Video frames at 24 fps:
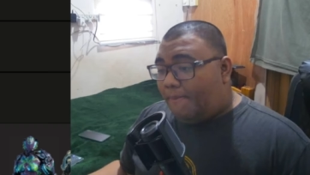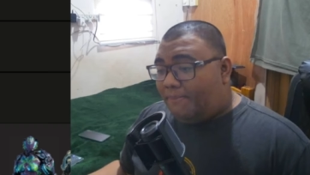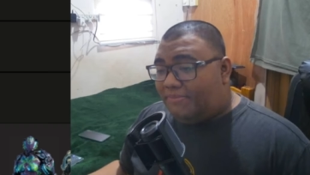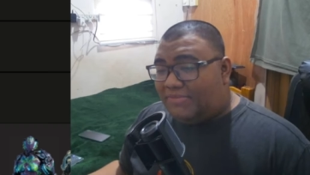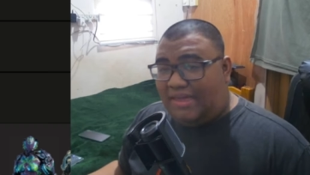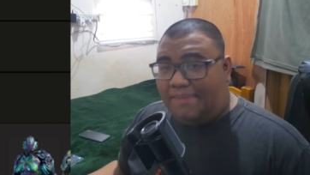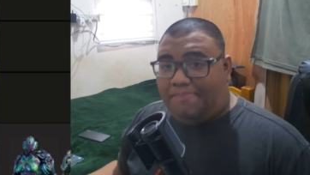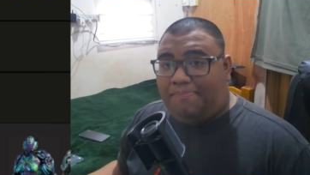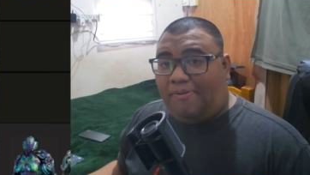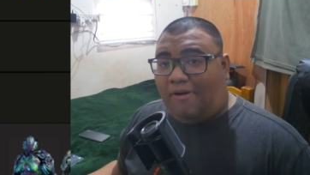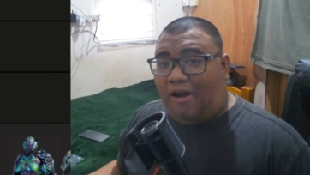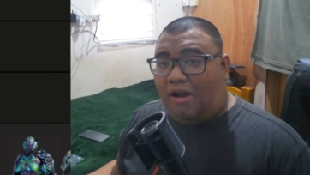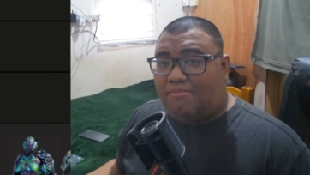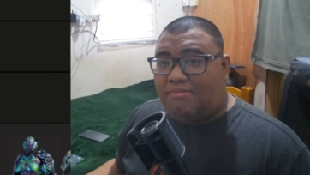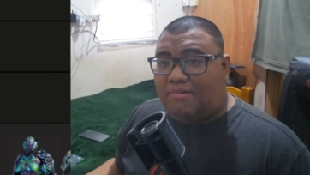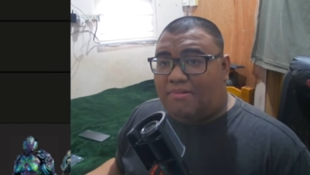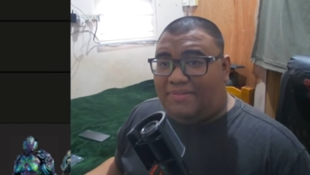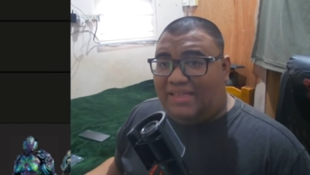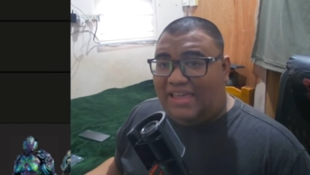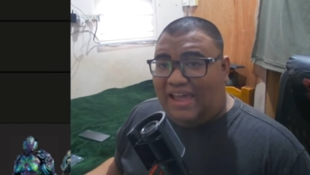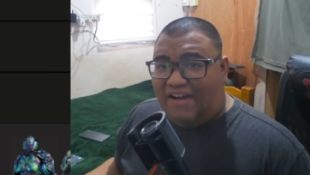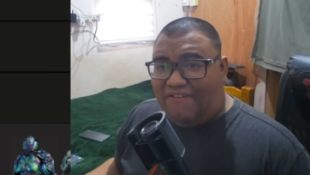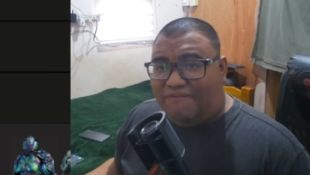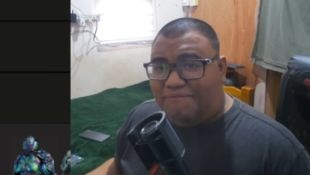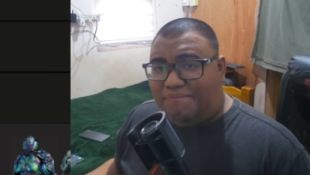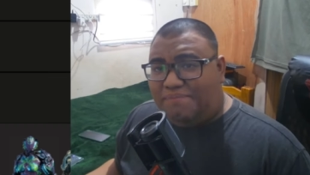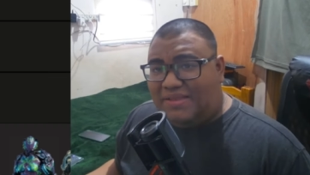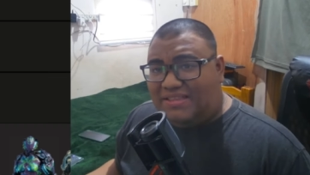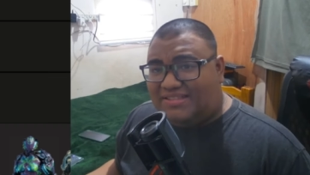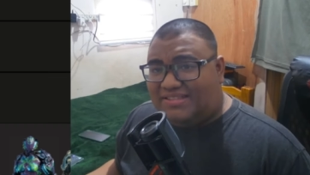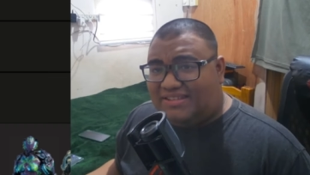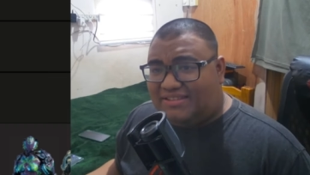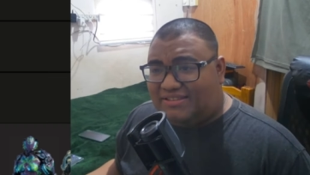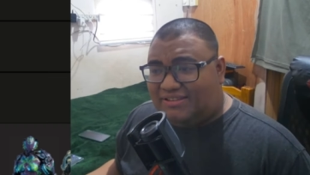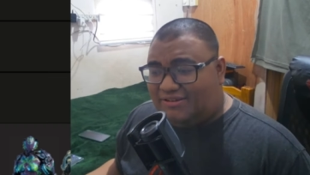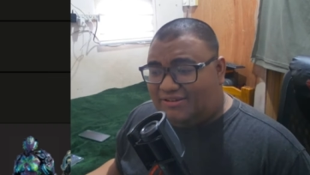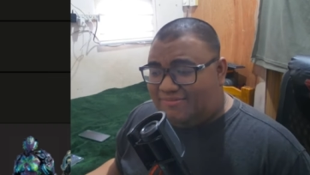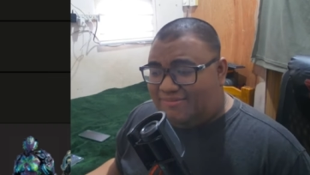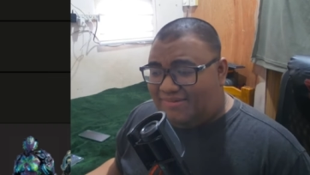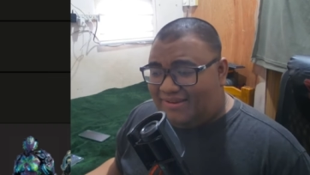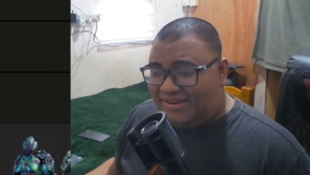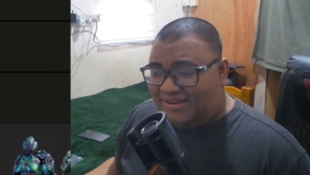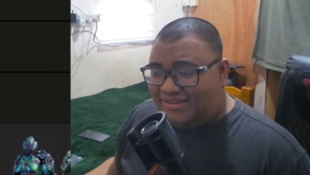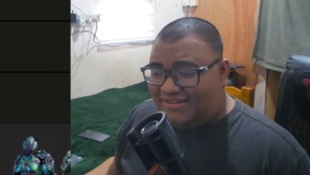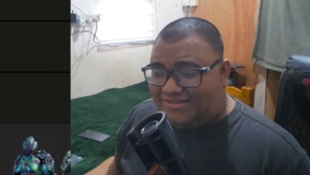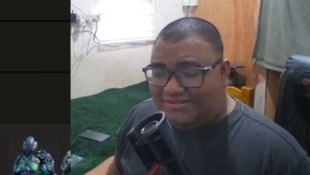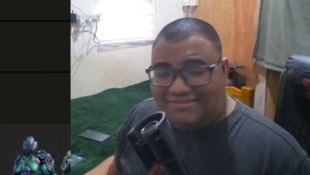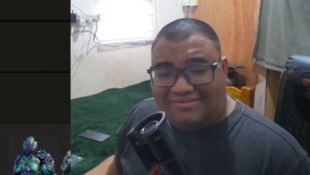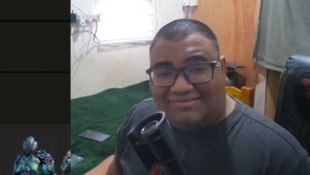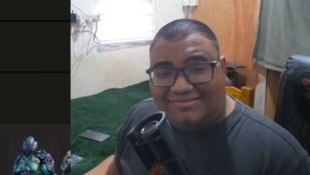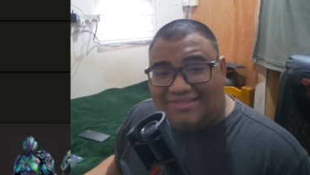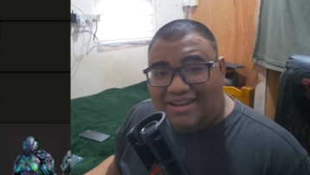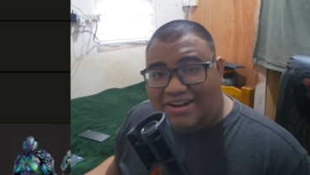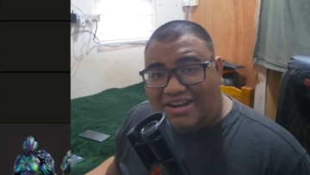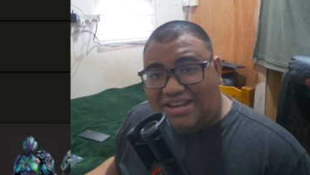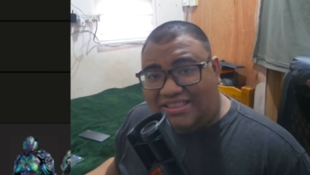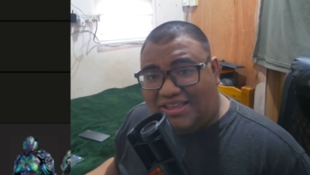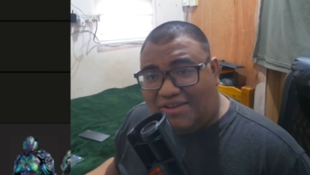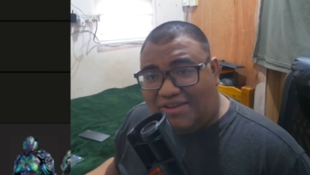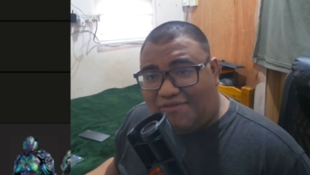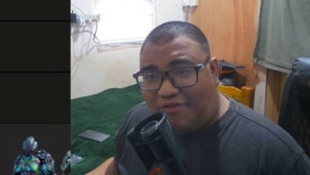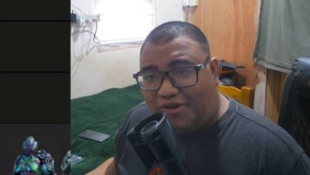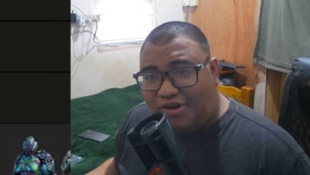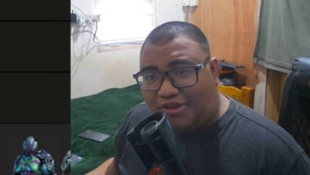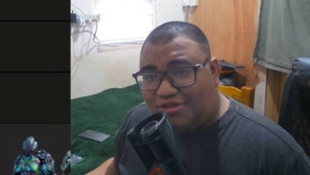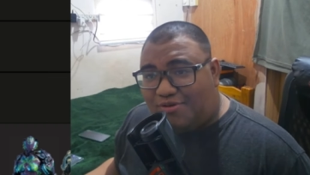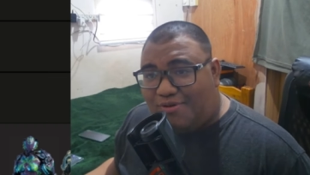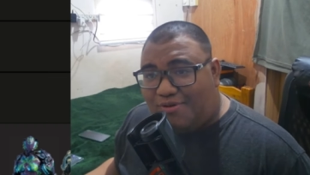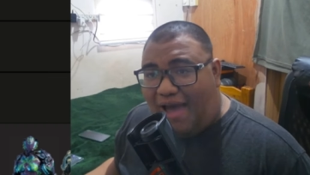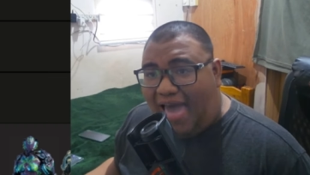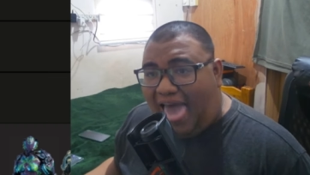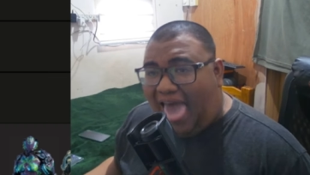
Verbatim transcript: They probably have pizza though, because they're eating for two.